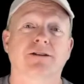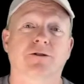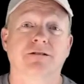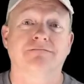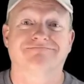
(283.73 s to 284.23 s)

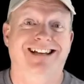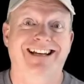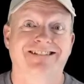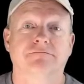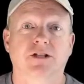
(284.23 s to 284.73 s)
through this
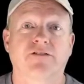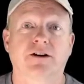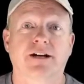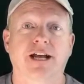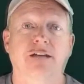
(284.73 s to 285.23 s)
video,
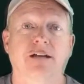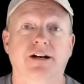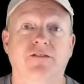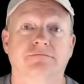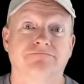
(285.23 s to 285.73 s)

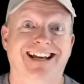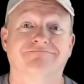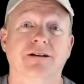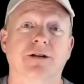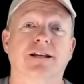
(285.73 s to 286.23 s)

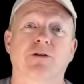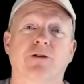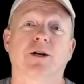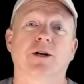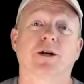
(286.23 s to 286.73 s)
voila,
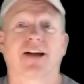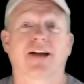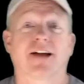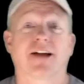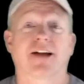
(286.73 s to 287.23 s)
green
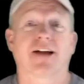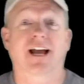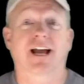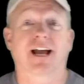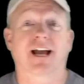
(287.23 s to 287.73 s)
screen
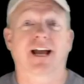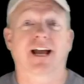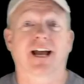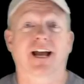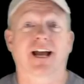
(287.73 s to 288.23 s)
gone.
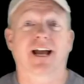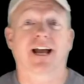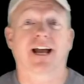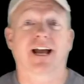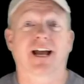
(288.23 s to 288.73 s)
All
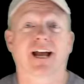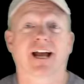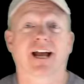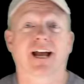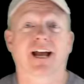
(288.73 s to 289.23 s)
right,
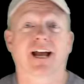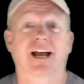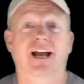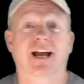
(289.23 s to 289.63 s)
now,